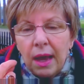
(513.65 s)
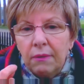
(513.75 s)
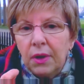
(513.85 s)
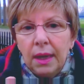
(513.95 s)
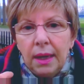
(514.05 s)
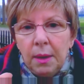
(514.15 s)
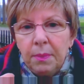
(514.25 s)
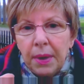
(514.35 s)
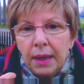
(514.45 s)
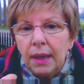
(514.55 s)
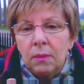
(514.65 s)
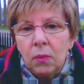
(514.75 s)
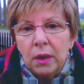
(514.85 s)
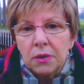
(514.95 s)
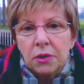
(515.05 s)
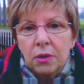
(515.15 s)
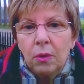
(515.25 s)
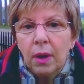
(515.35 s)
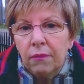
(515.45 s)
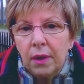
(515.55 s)
having any pain
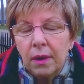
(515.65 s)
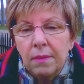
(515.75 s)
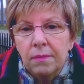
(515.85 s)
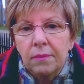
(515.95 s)
whatsoever.